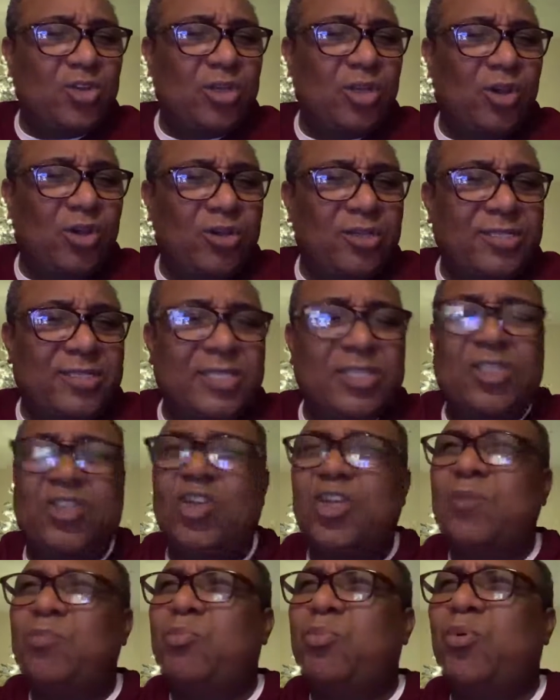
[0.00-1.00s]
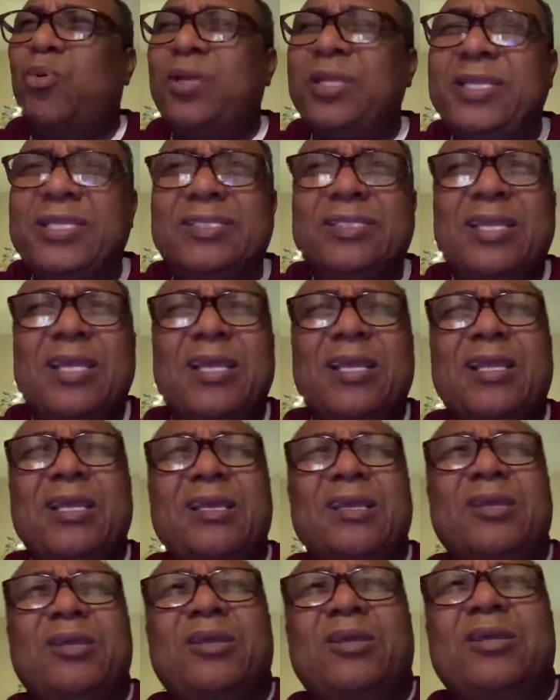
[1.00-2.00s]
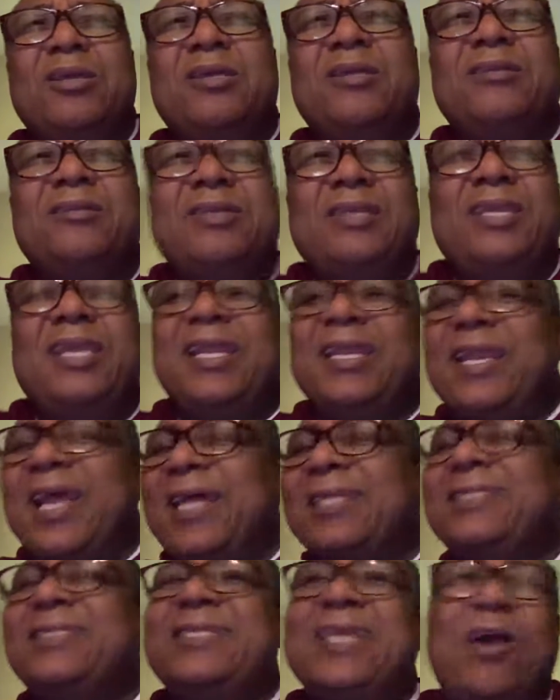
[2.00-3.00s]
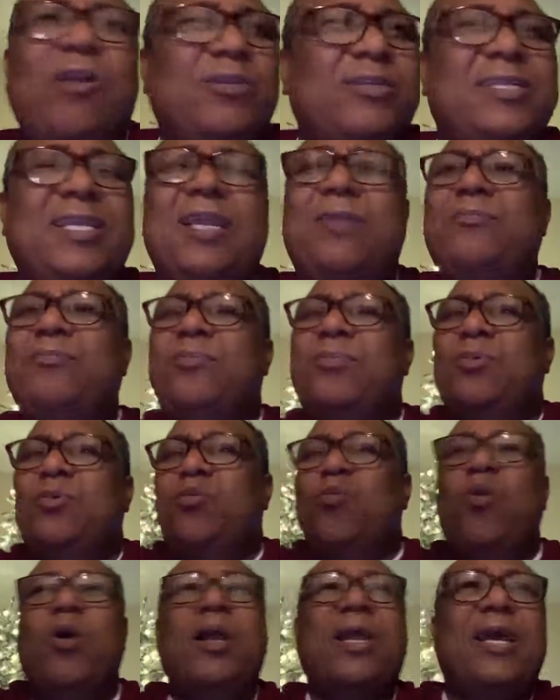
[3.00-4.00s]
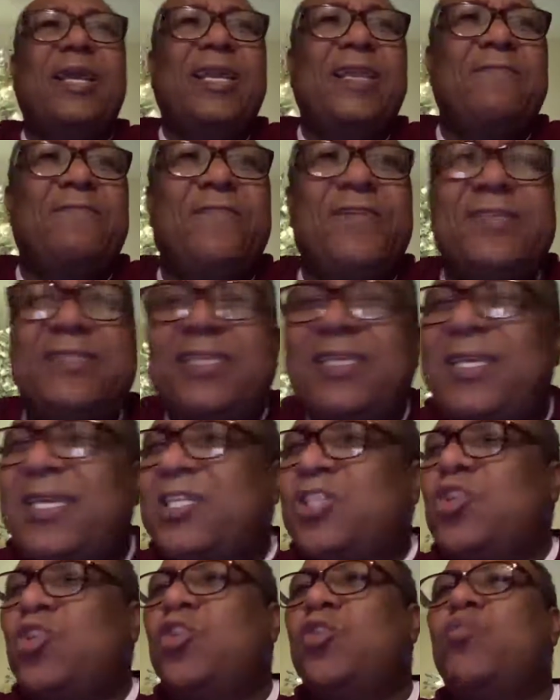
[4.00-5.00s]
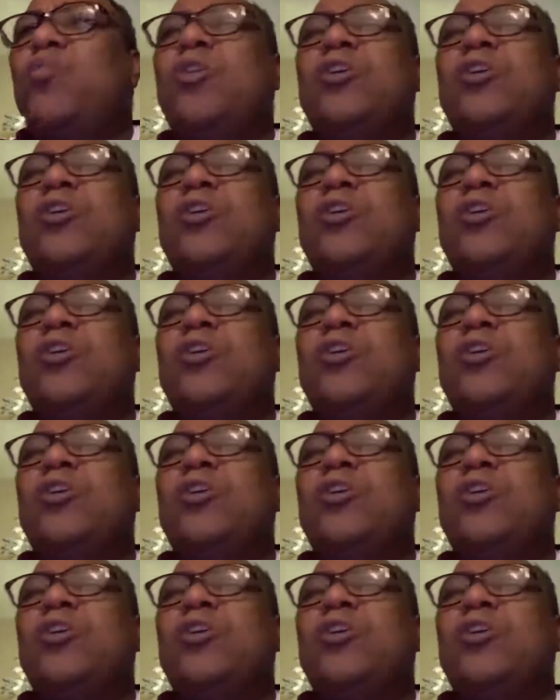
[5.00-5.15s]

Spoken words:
to the other sister, the police cannot tell them what kind of investigation or